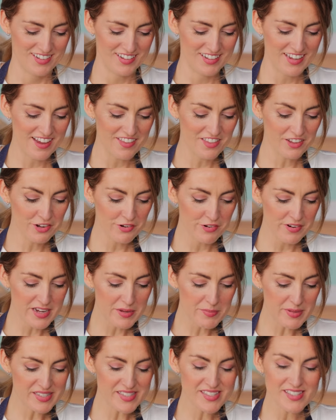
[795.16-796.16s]
Okay, the
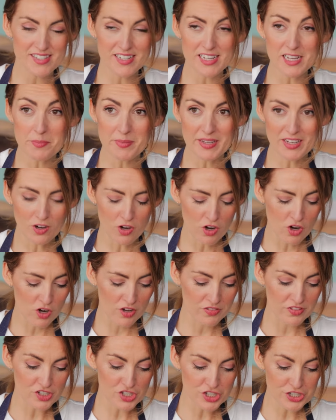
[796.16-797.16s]
cream is steaming
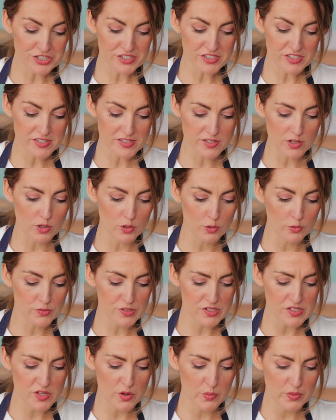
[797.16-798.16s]
hot and the sugar's
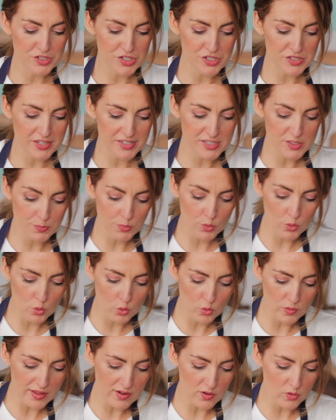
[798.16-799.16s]
dissolved, so we're just going to
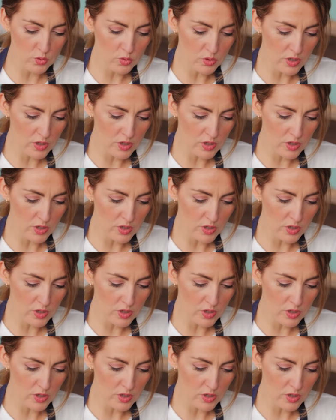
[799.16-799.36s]
pour that